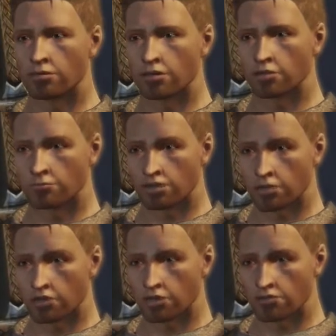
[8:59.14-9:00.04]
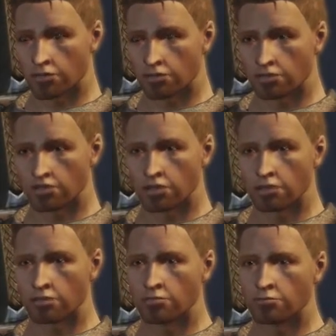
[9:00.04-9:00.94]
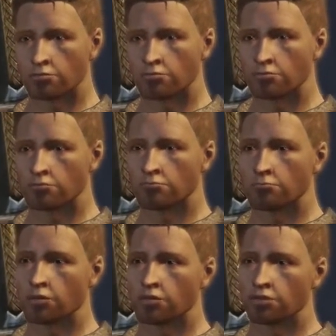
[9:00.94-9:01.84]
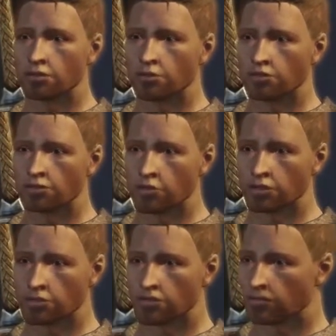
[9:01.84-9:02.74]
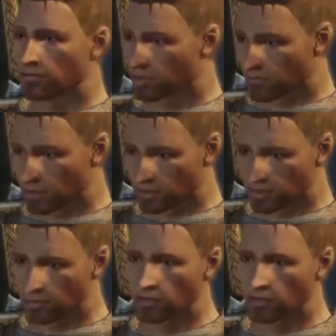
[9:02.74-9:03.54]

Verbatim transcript: You'll be at an advantage then. Most new recruits have never even seen